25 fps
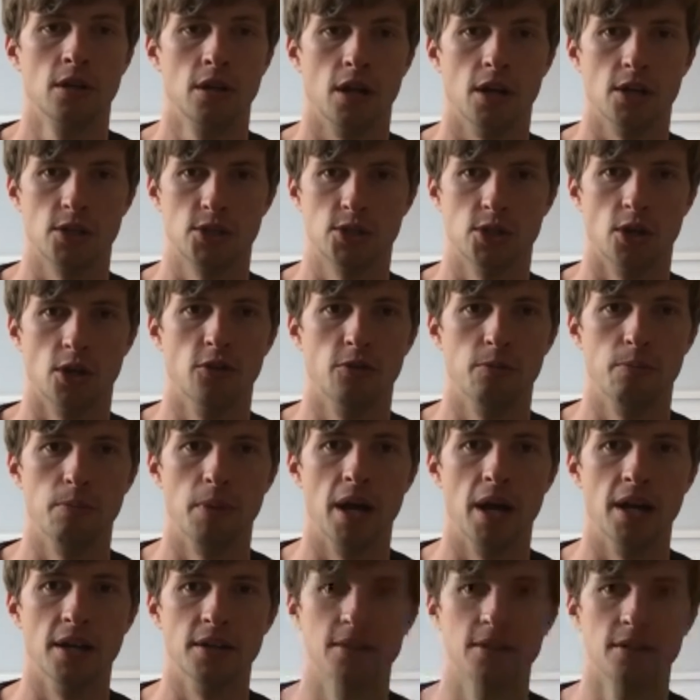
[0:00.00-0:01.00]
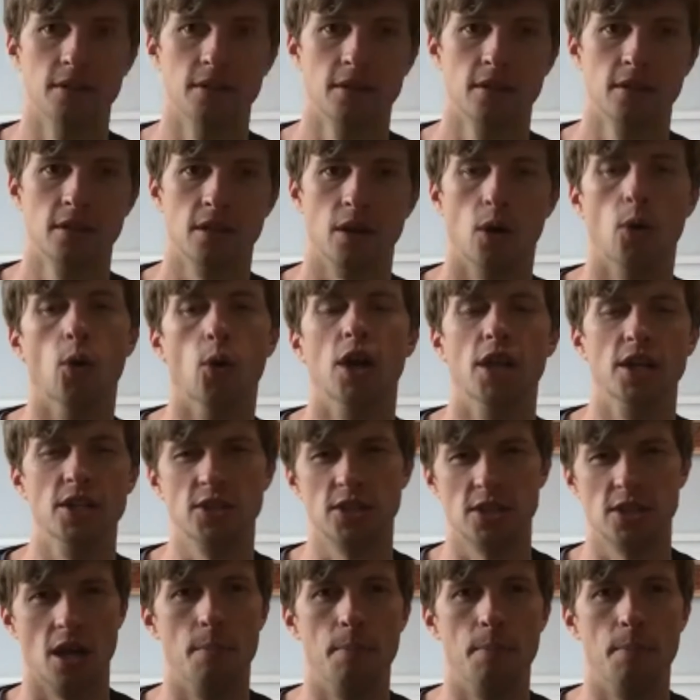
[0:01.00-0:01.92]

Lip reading: a soft bed, or at least